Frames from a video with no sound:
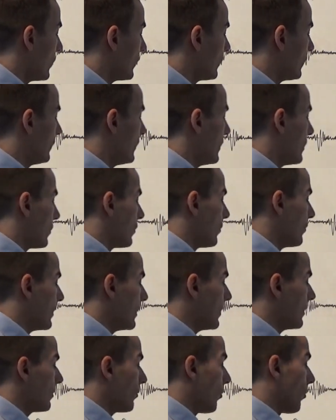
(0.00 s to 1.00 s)
With zero
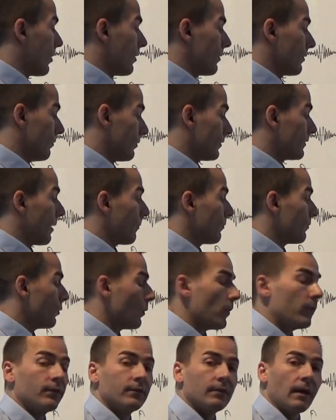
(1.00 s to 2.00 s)
mean, or
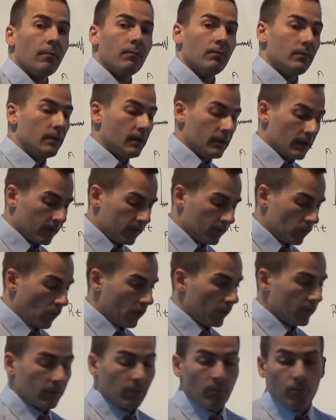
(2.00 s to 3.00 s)
with some mean, let's
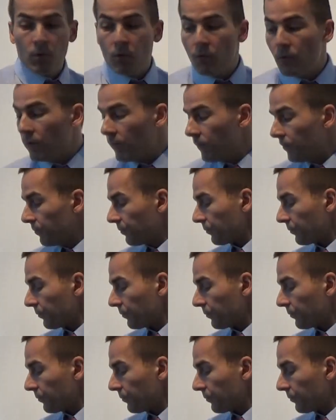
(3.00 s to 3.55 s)
call it mu,